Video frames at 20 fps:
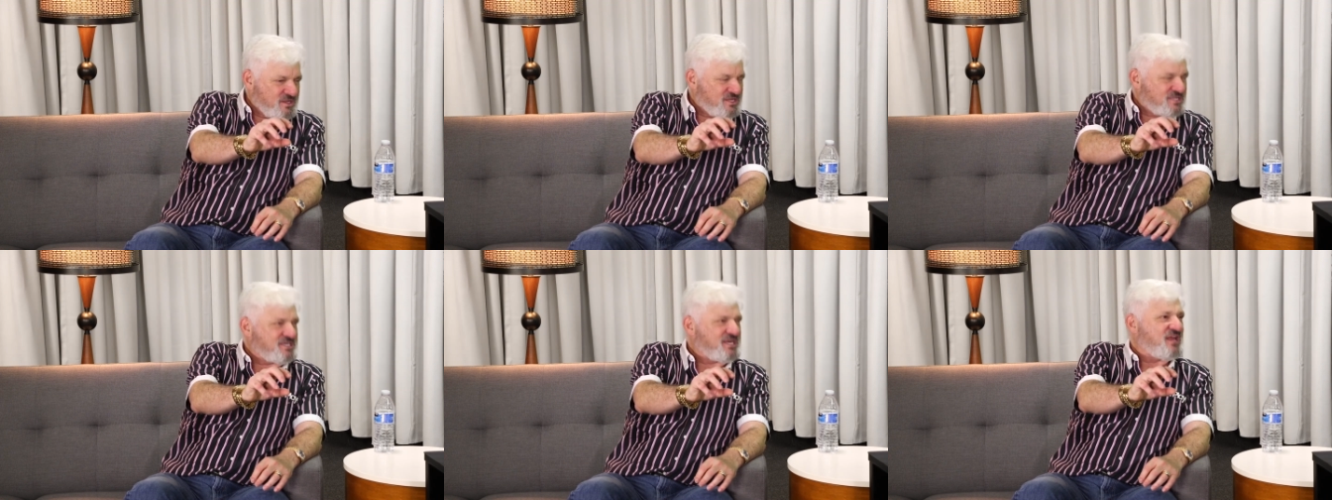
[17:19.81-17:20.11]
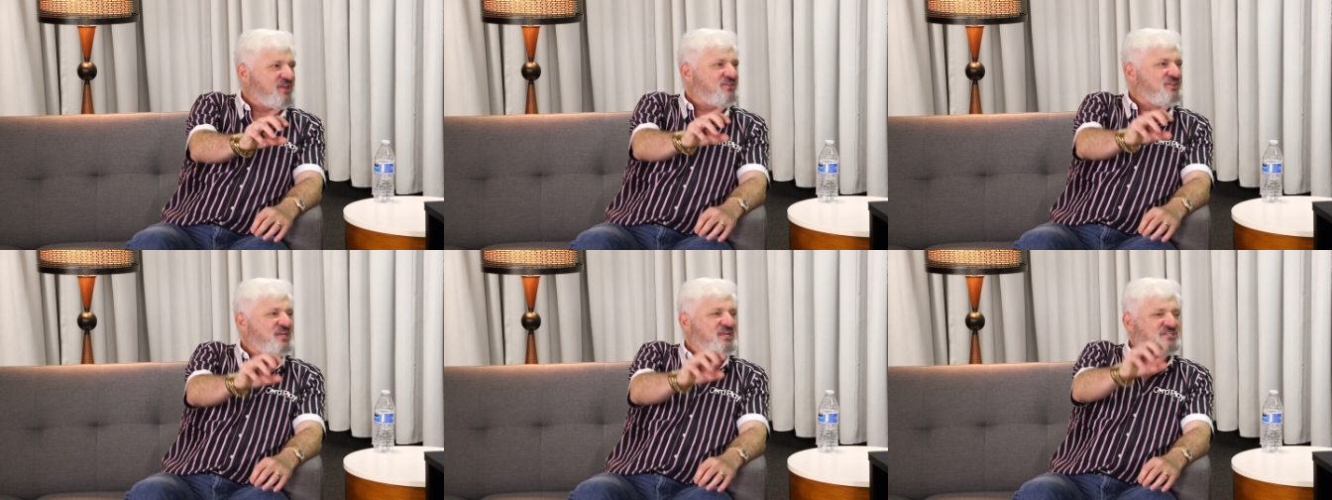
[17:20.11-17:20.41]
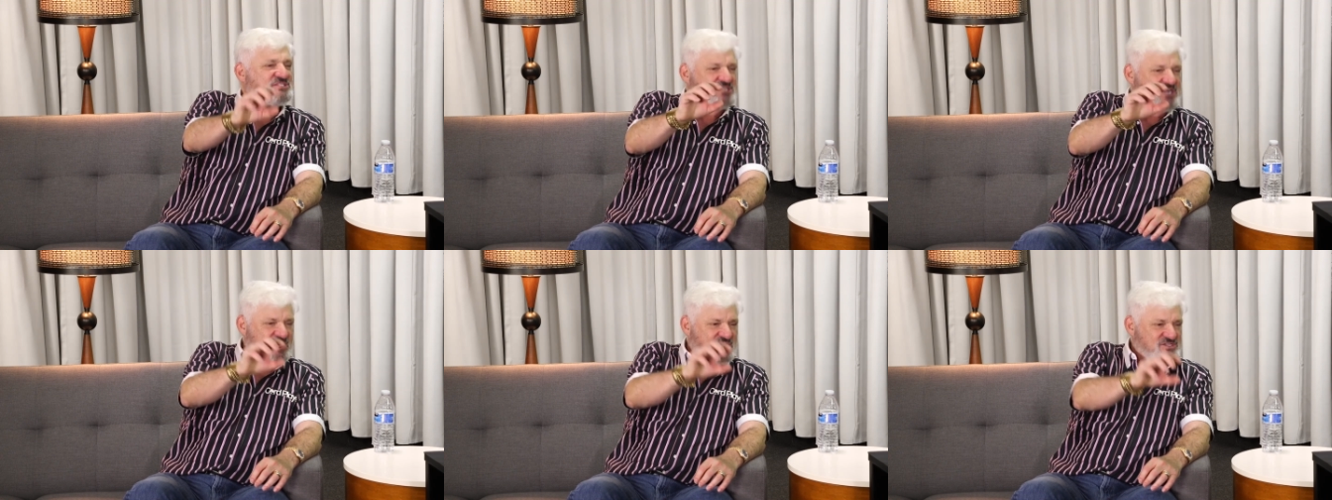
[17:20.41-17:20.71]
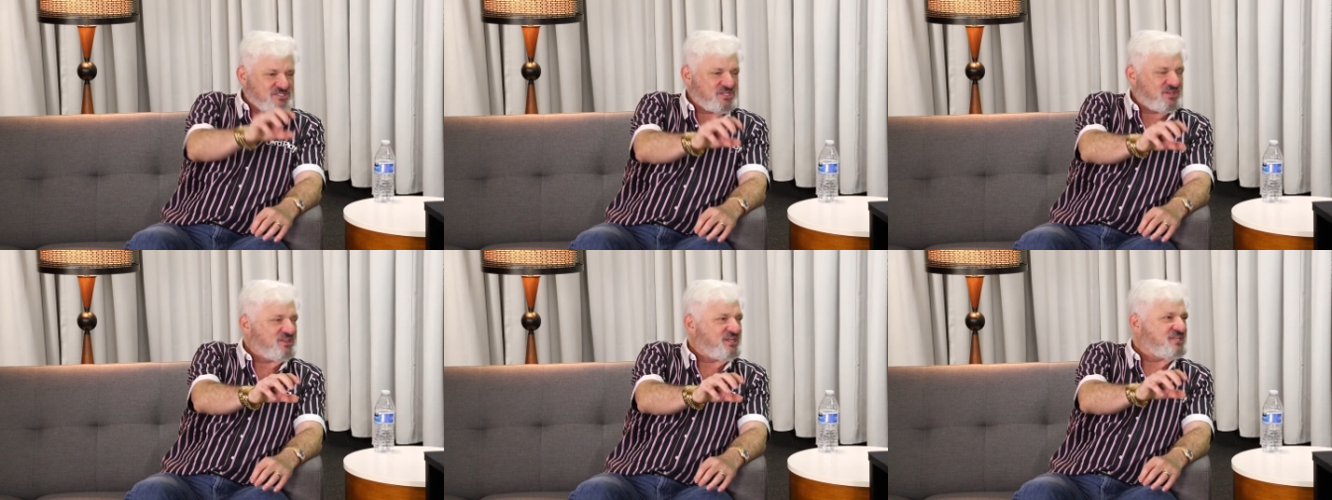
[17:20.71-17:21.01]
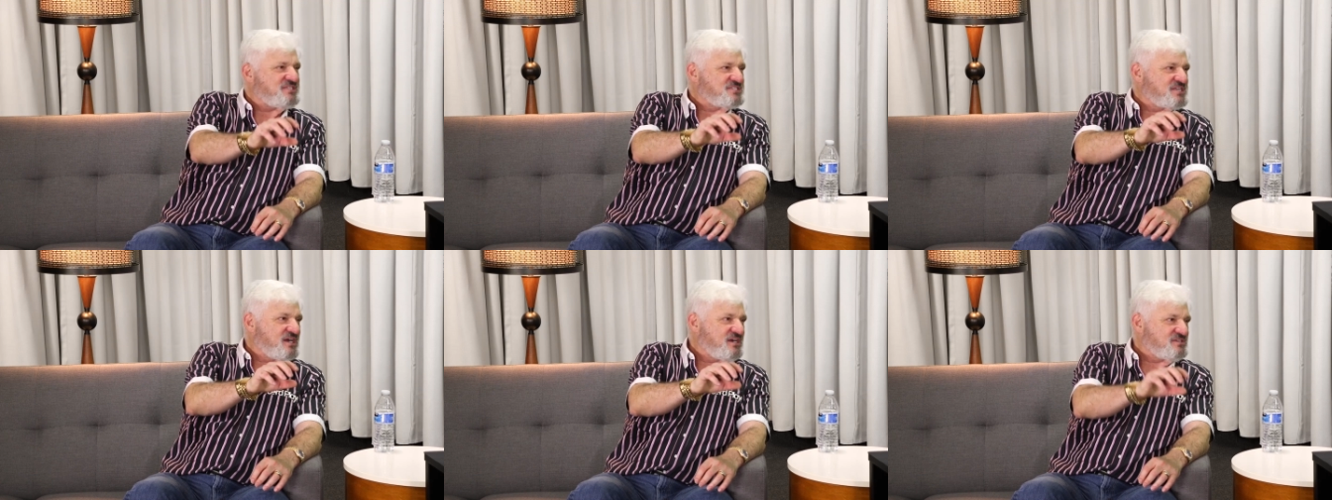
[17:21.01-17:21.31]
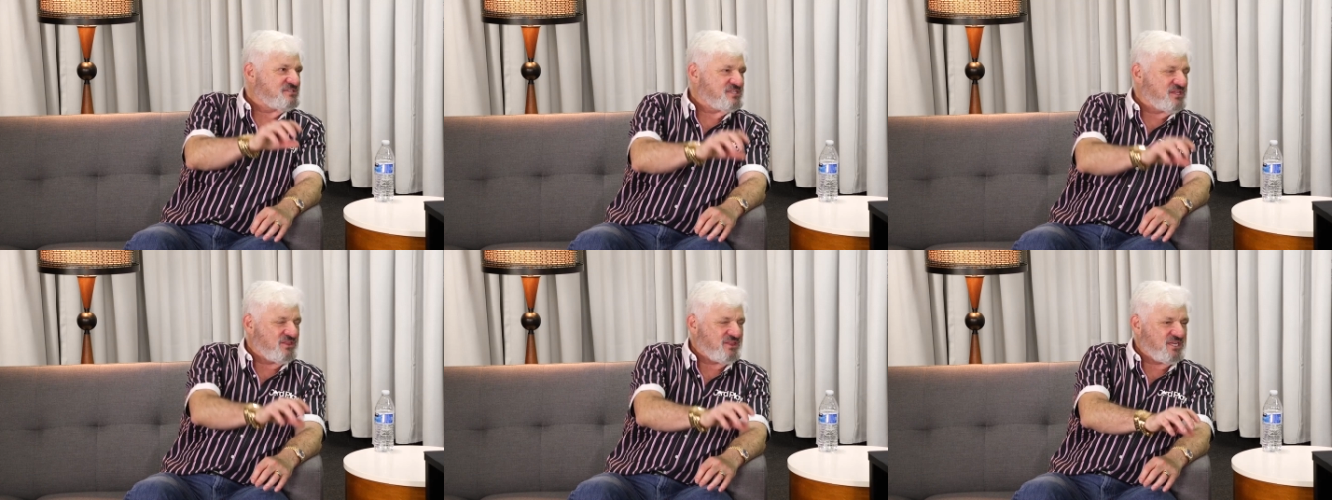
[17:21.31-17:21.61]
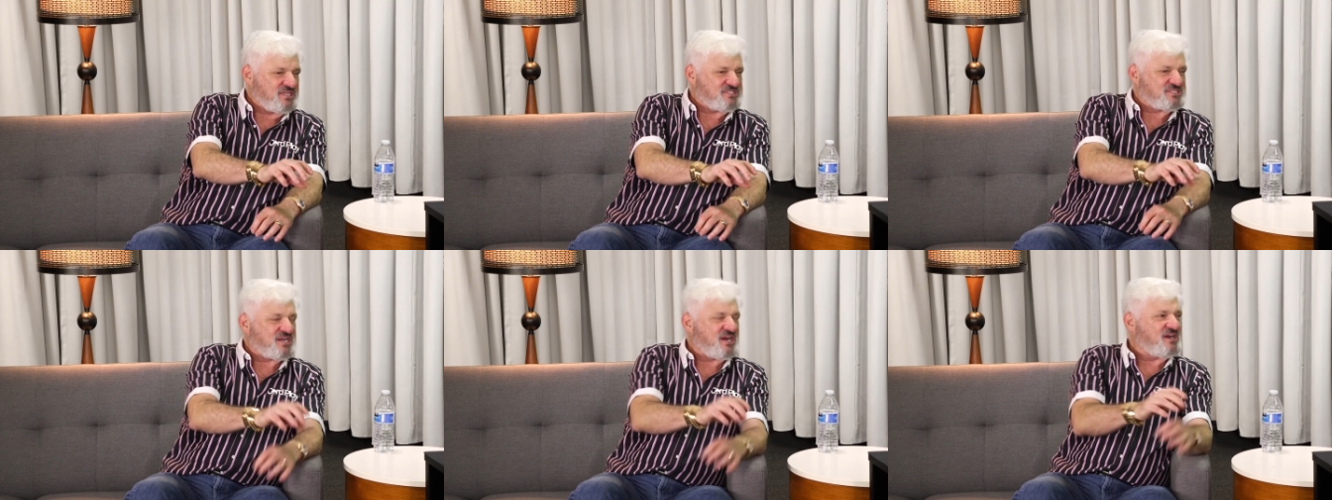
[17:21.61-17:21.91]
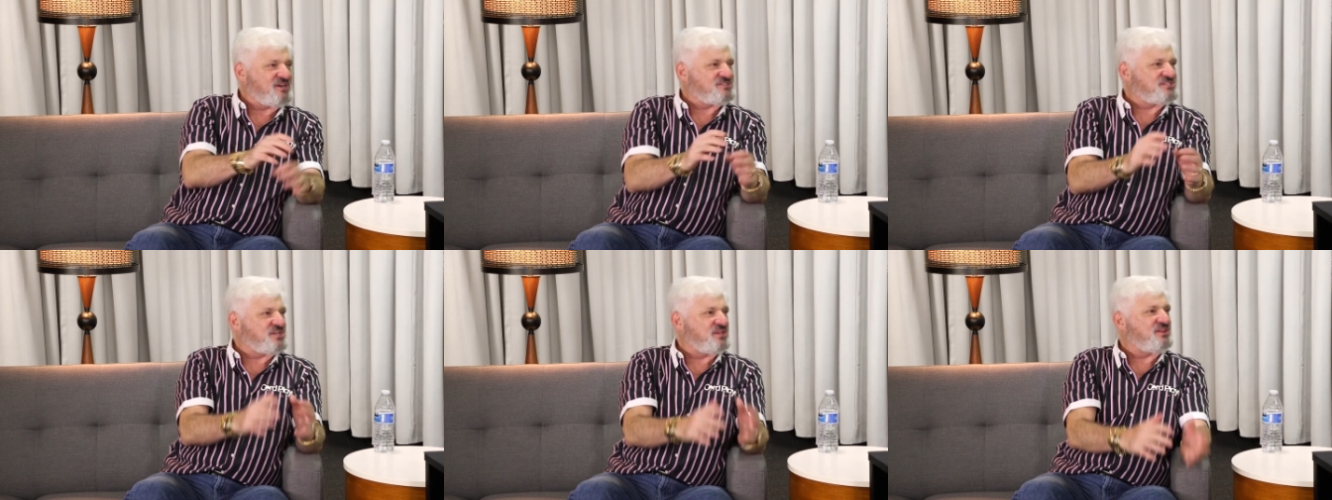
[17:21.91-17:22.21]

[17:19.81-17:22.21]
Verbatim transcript: you get these cards and these cards and these cards,